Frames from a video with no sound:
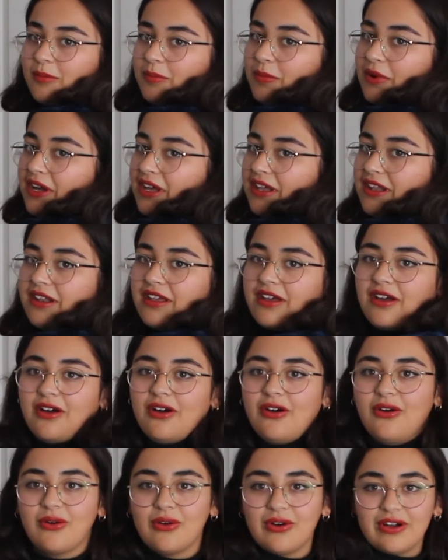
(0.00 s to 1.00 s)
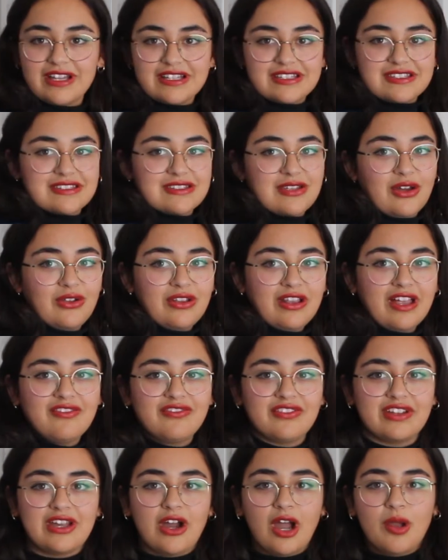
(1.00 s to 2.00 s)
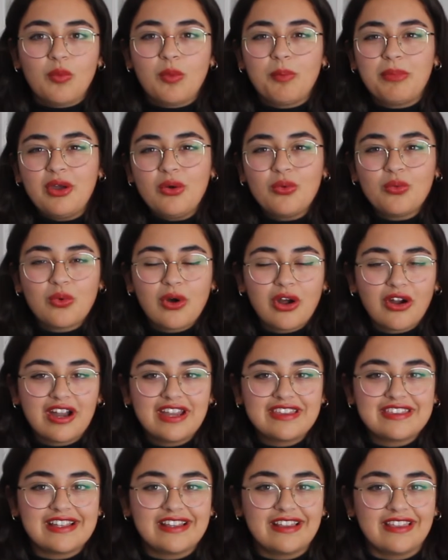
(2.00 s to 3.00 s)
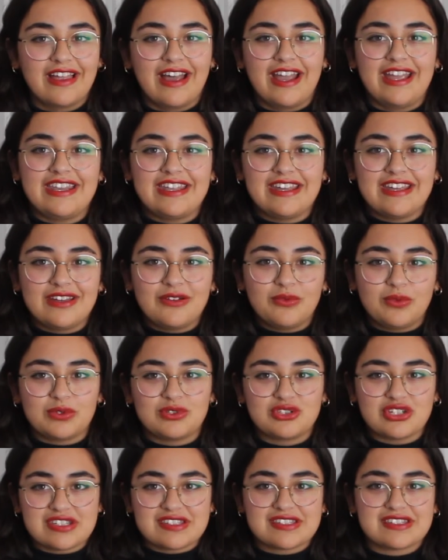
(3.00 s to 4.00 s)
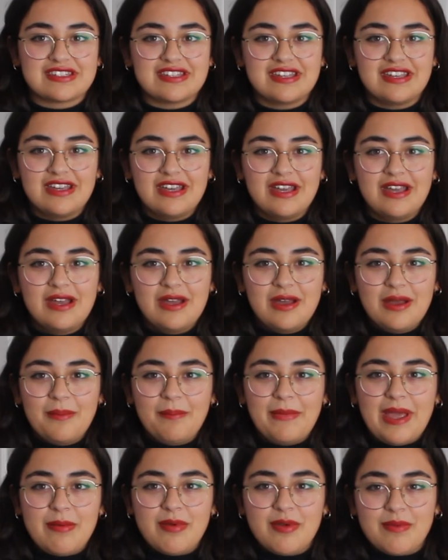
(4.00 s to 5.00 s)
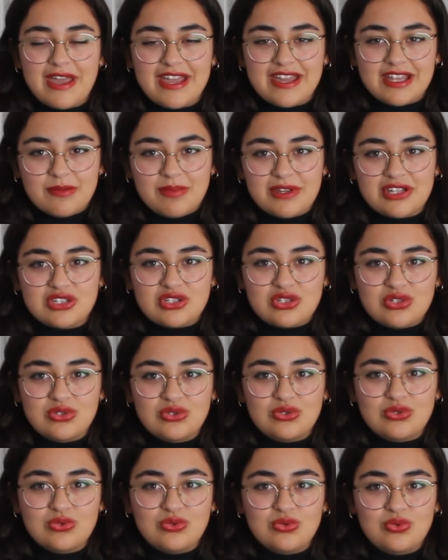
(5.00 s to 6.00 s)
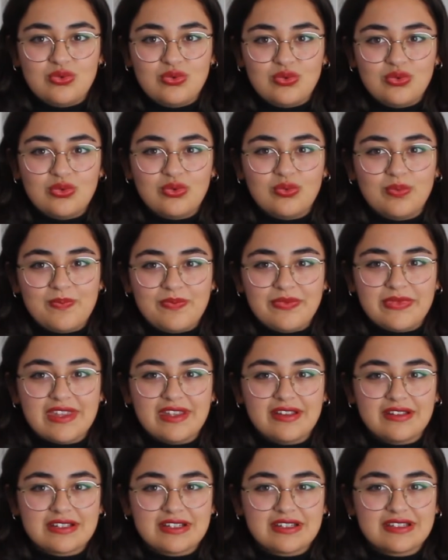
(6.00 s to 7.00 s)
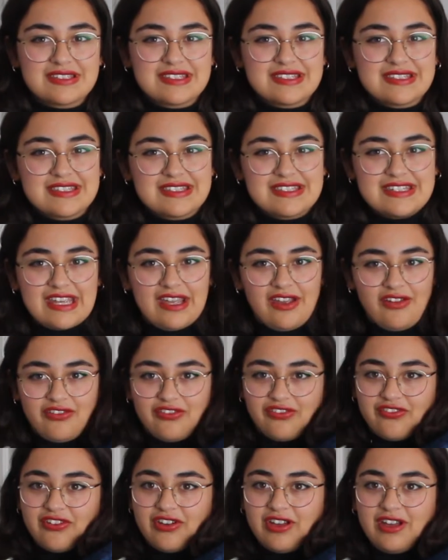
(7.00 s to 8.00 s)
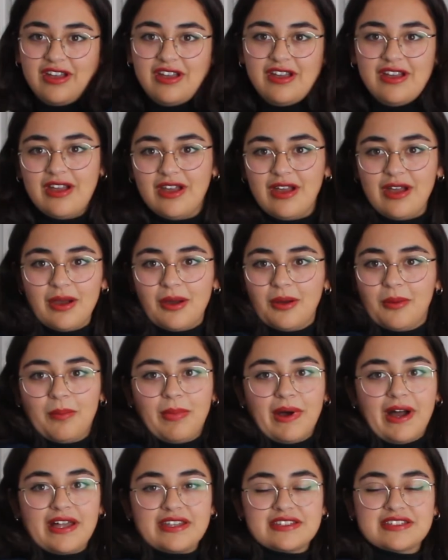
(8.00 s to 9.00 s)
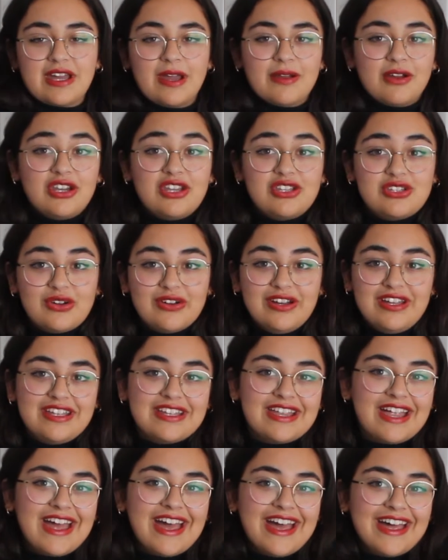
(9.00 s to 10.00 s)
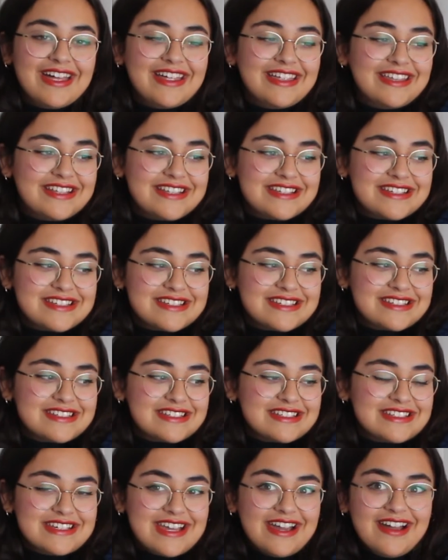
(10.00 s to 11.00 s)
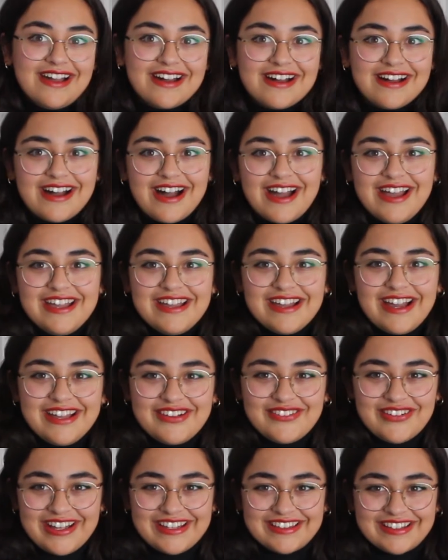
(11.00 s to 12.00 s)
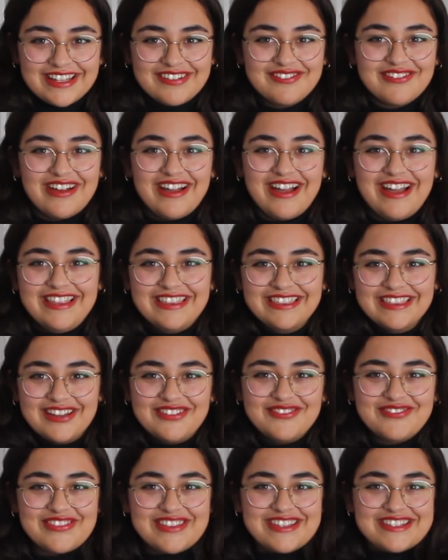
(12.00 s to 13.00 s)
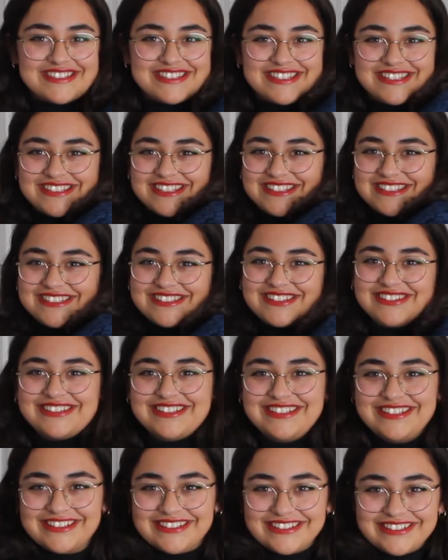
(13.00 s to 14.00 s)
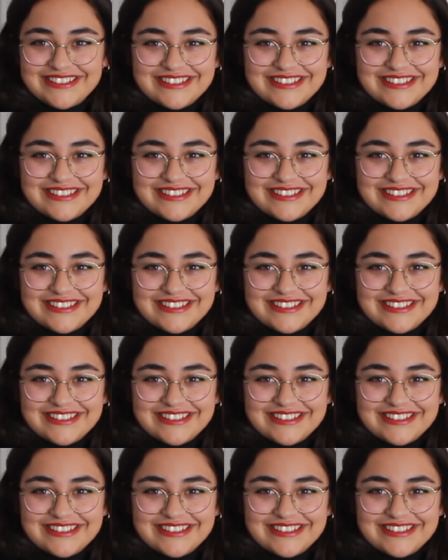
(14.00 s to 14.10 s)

But oh, it's so lovely. I'm a bit worried that lining it will just maybe make it a bit too stiff, but I'm gonna do it. And yeah, I love this. This is so cute.